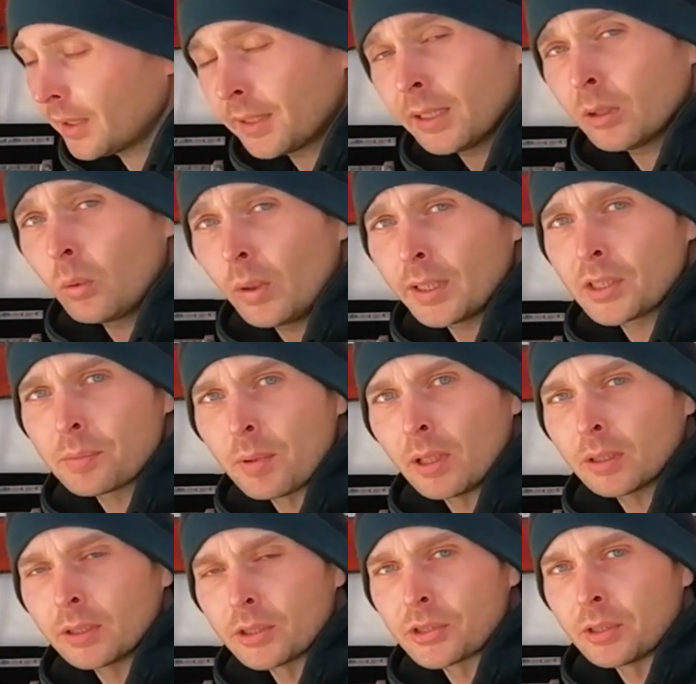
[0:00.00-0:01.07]
They're quite
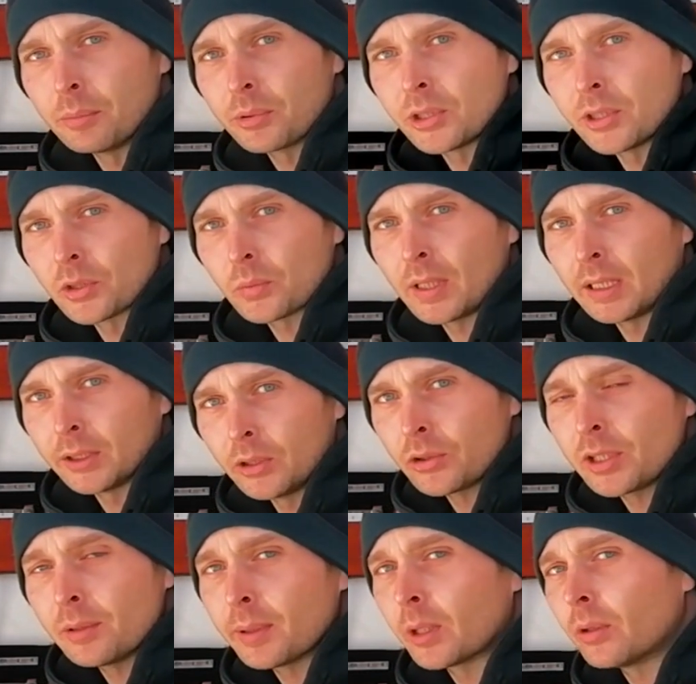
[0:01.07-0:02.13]
small consumption as well,
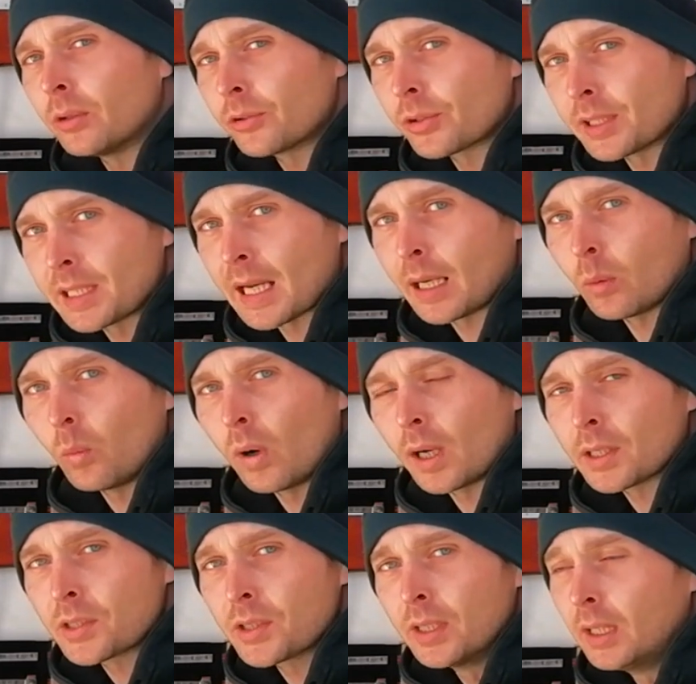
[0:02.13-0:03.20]
usually about 110
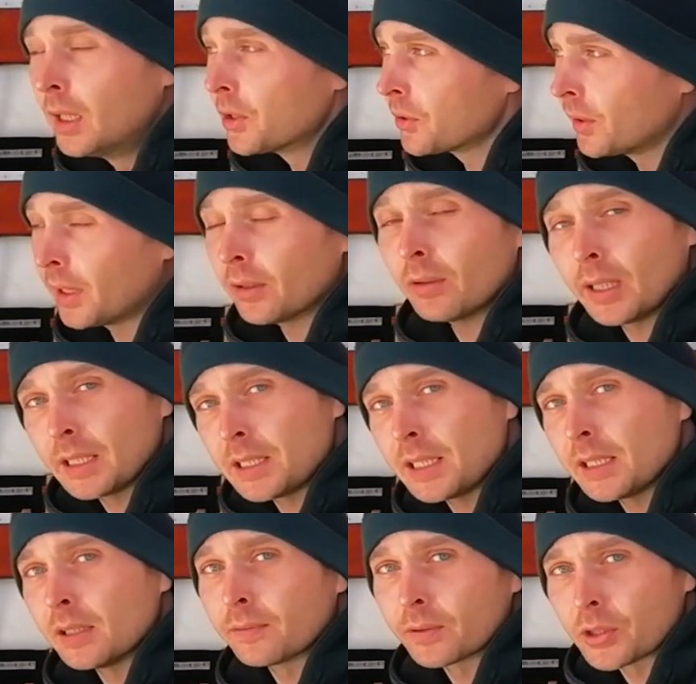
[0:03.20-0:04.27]
watts, so they're
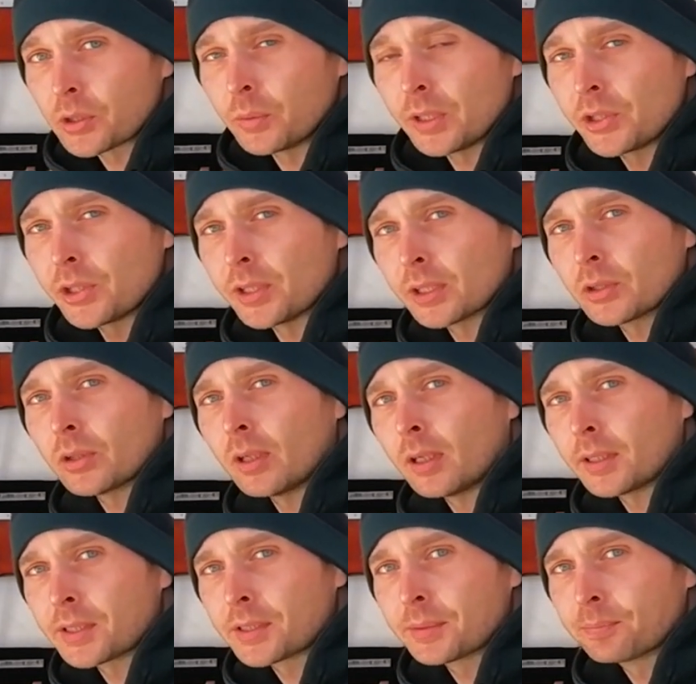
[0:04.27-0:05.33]
ideal for switching
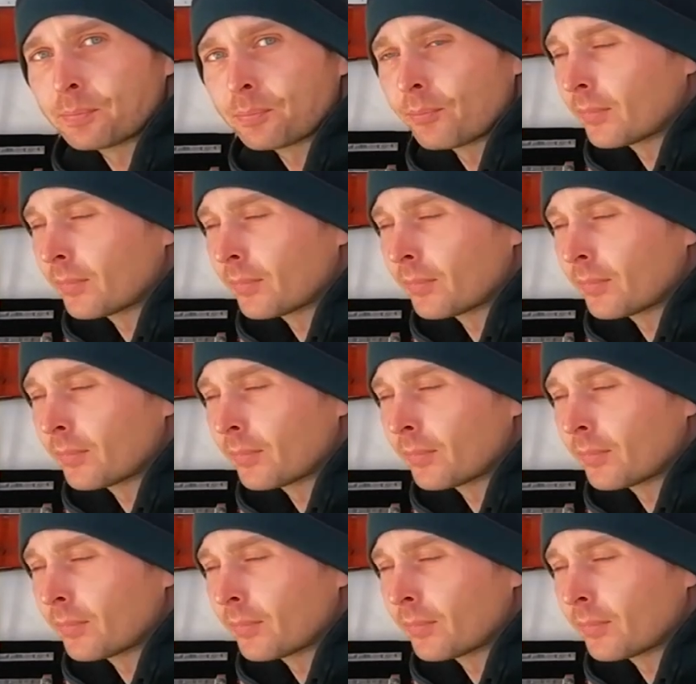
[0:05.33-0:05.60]
across.